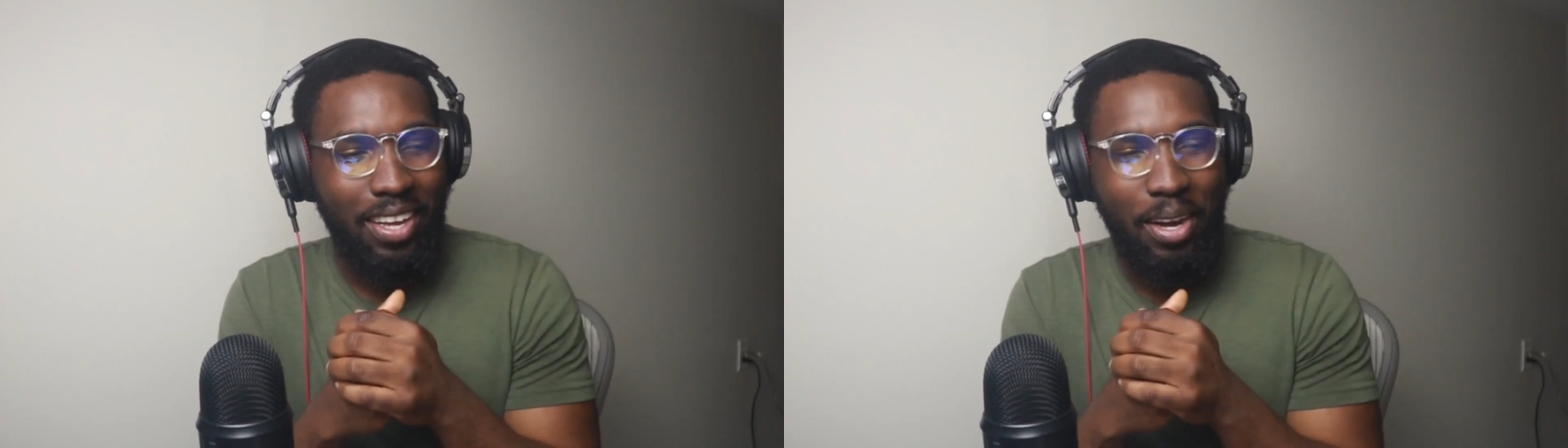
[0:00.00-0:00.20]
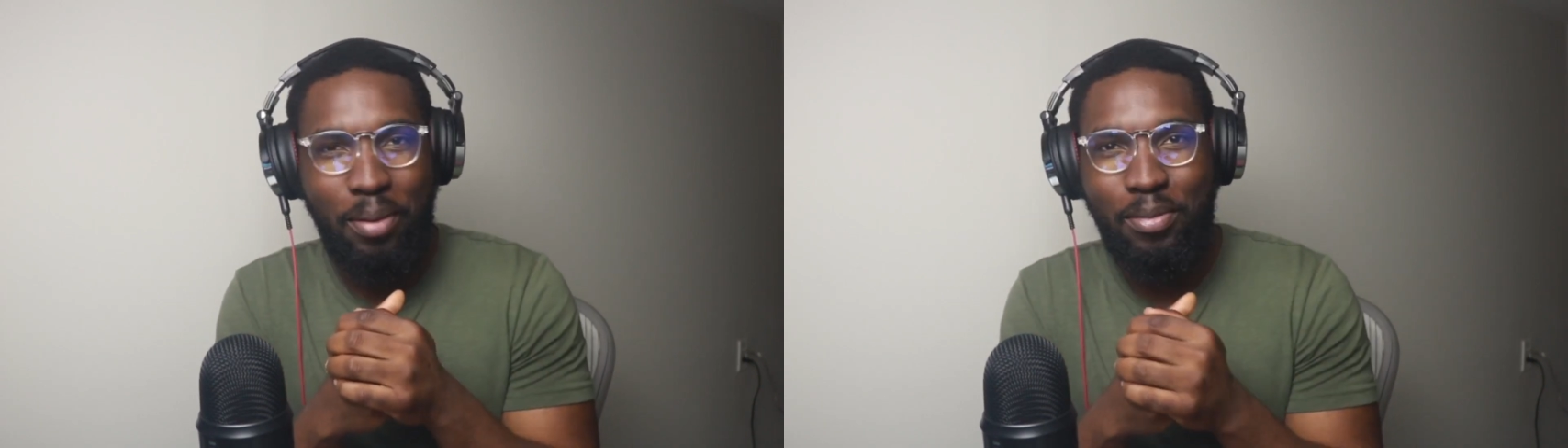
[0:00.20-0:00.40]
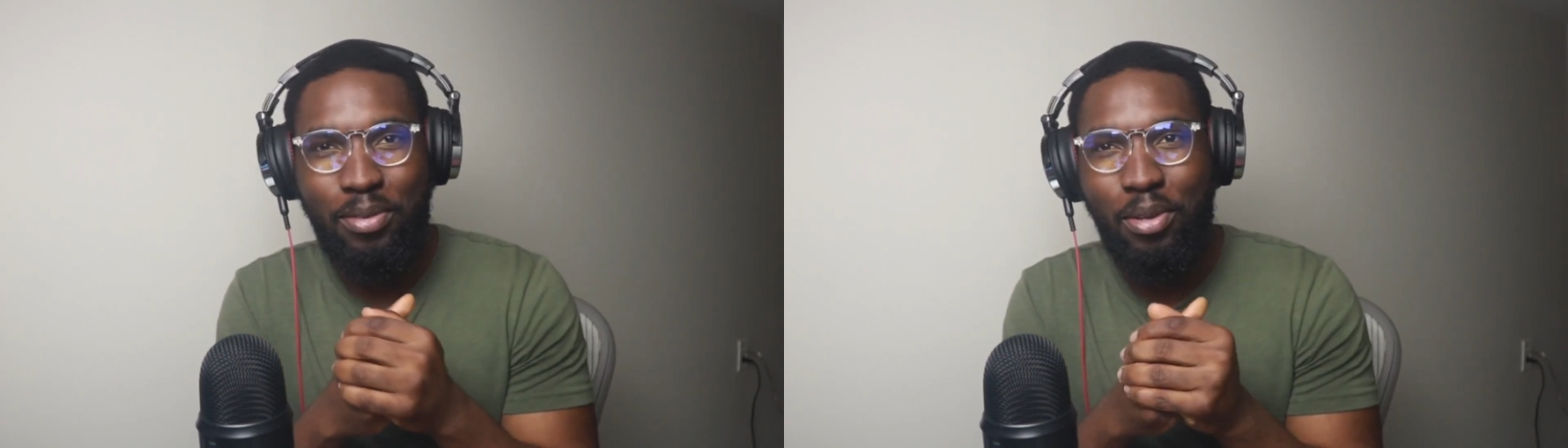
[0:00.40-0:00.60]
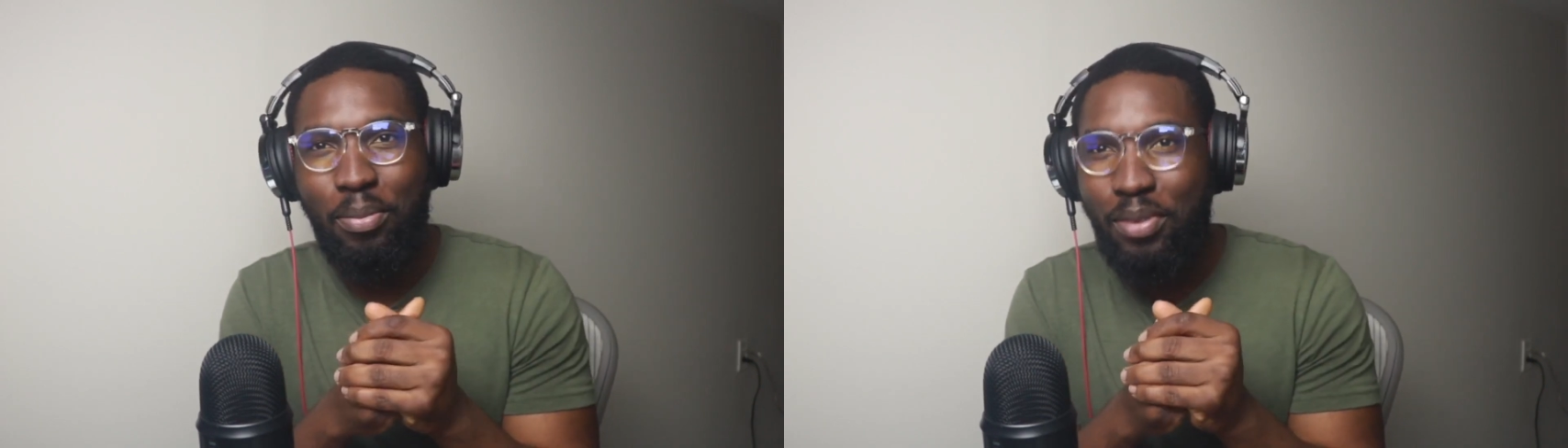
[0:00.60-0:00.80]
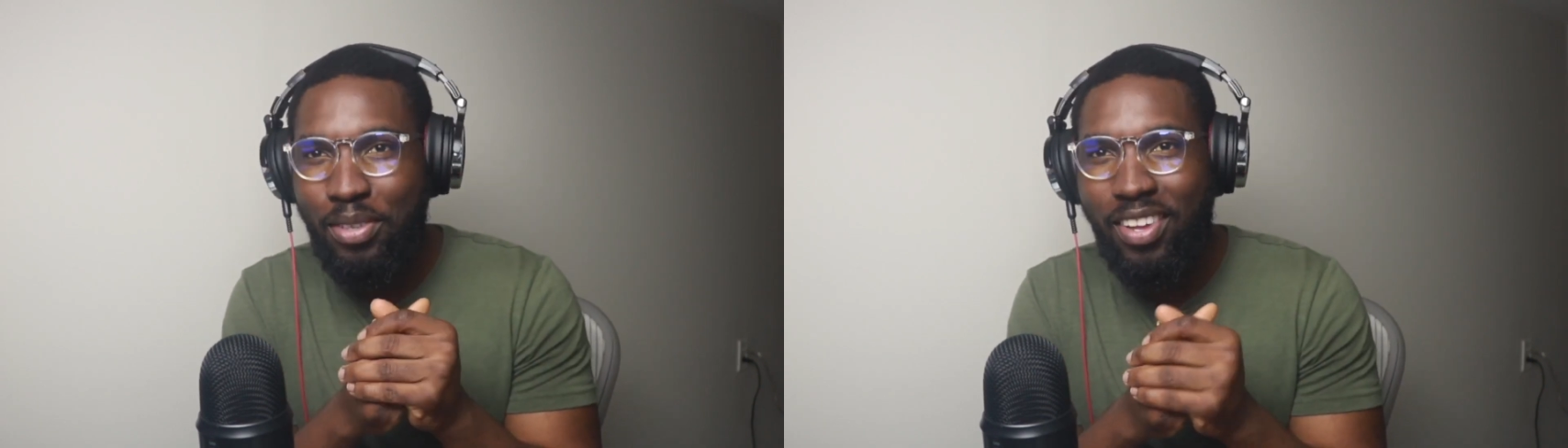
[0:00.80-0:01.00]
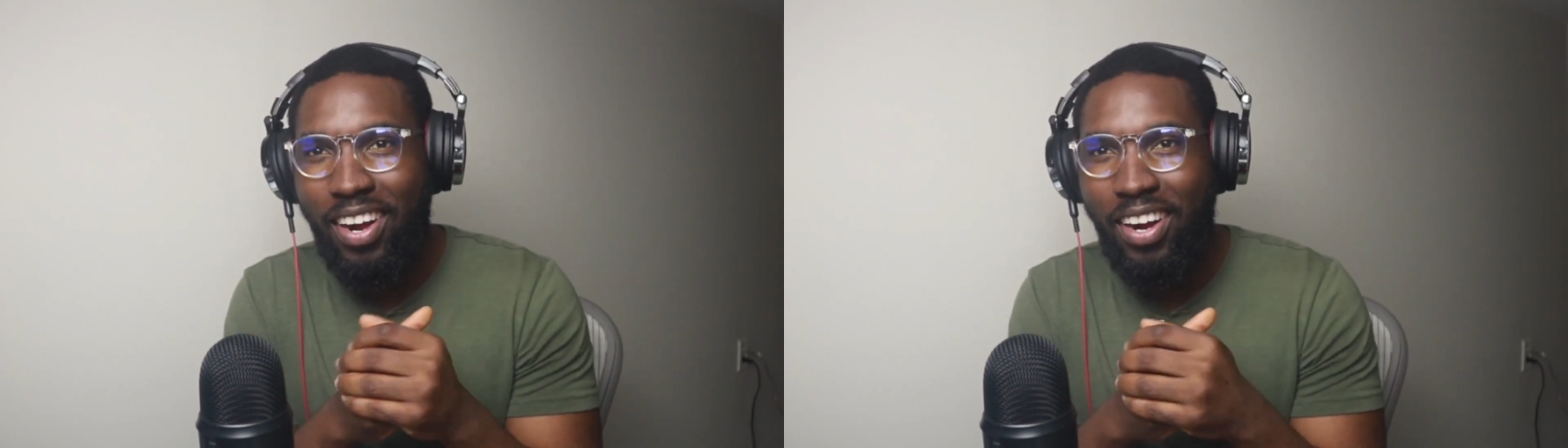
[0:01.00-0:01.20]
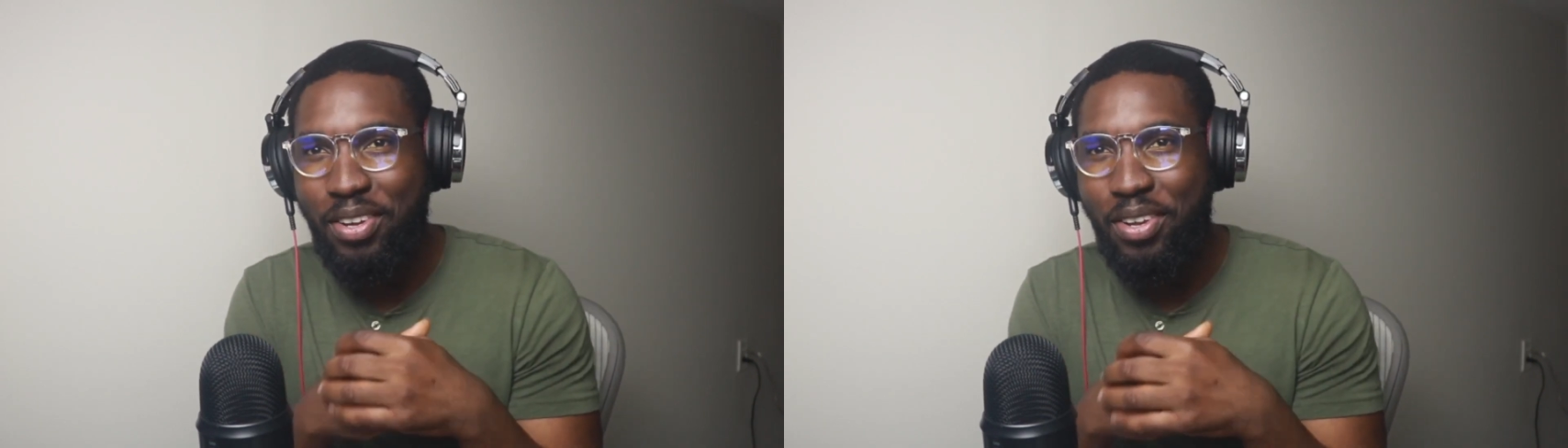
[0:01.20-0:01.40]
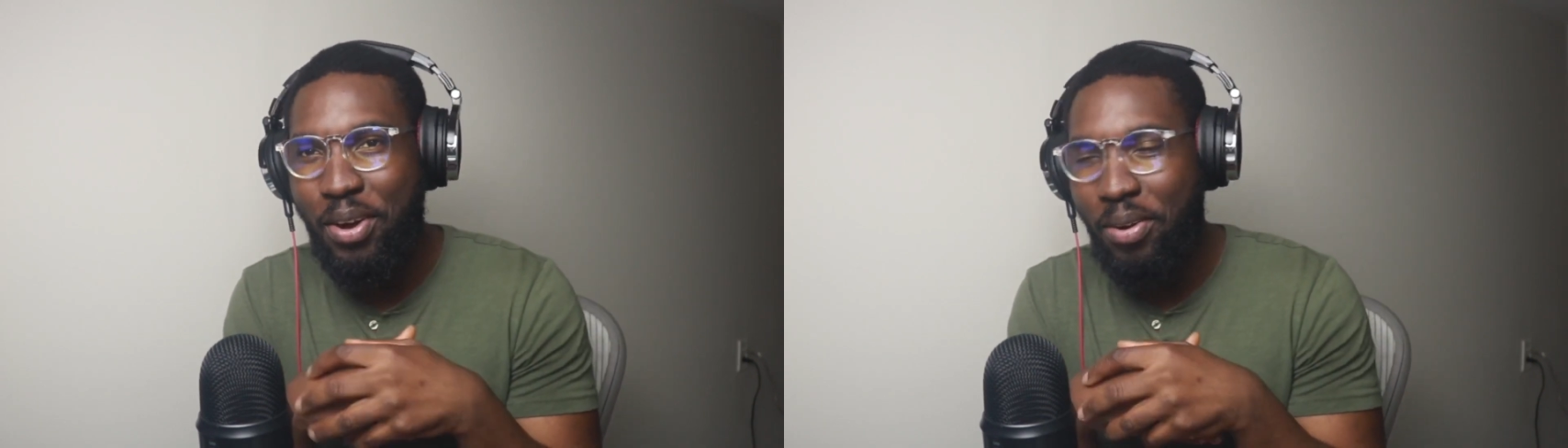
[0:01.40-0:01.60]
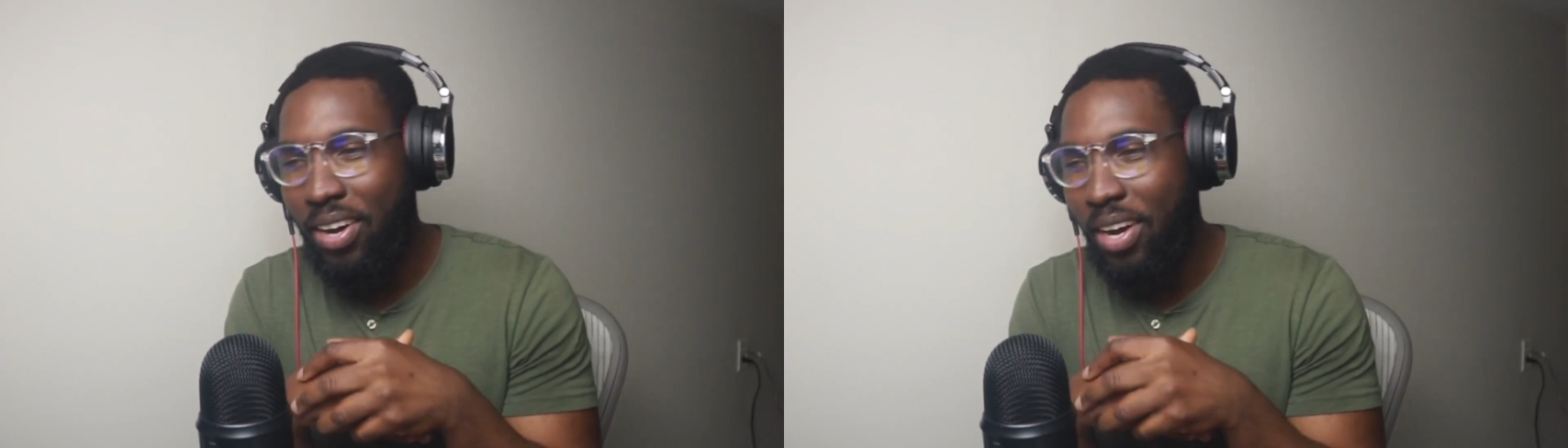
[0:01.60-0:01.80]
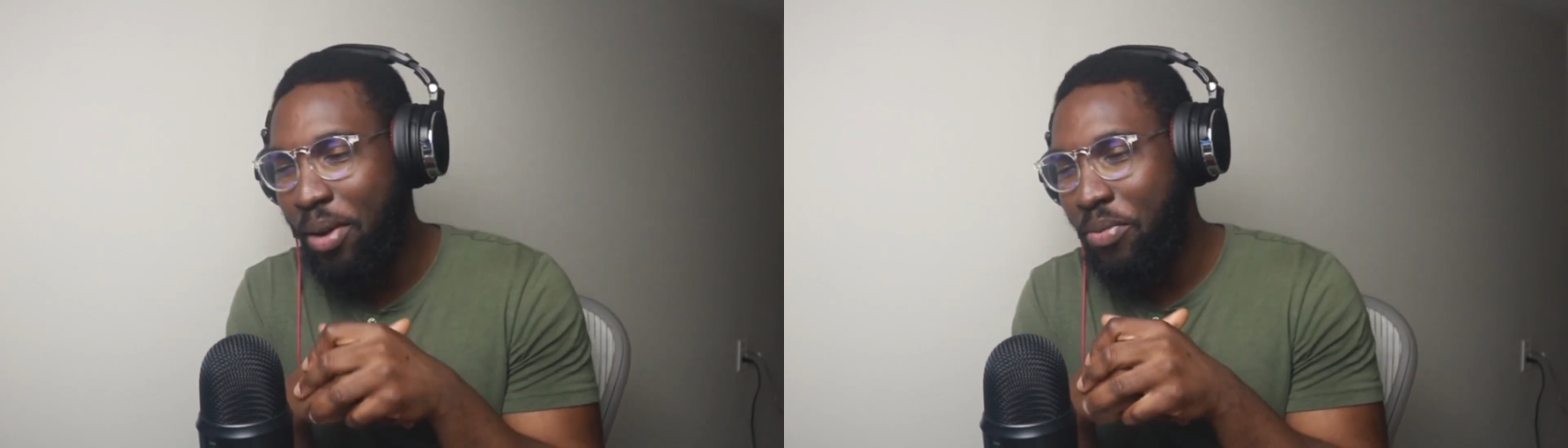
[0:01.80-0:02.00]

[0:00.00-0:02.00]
Superstar, you know,